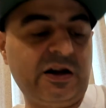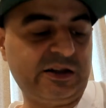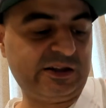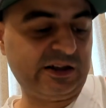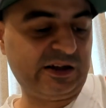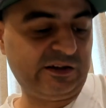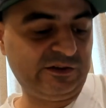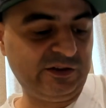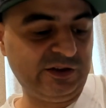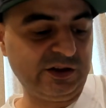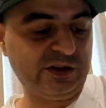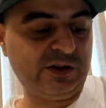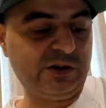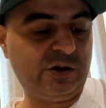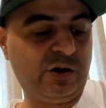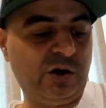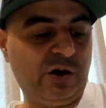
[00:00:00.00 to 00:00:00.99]

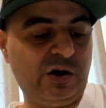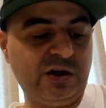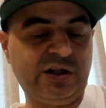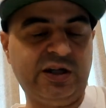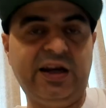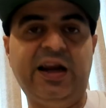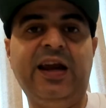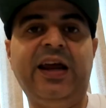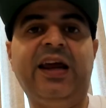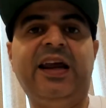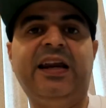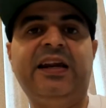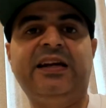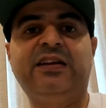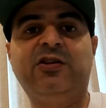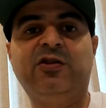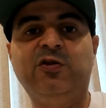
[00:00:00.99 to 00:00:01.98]
Dalvin Cook
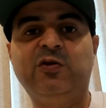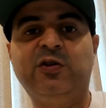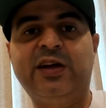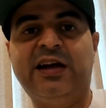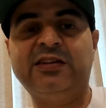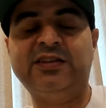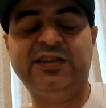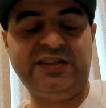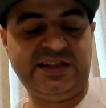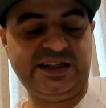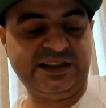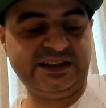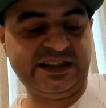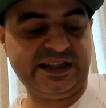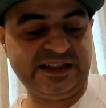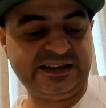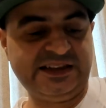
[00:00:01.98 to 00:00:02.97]
in
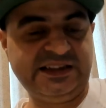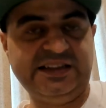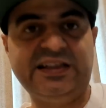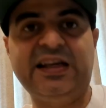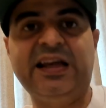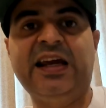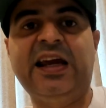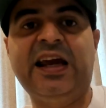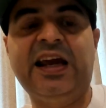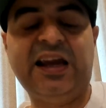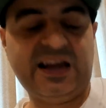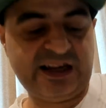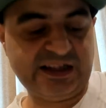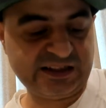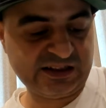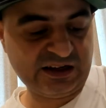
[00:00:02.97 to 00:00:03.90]
2019. He has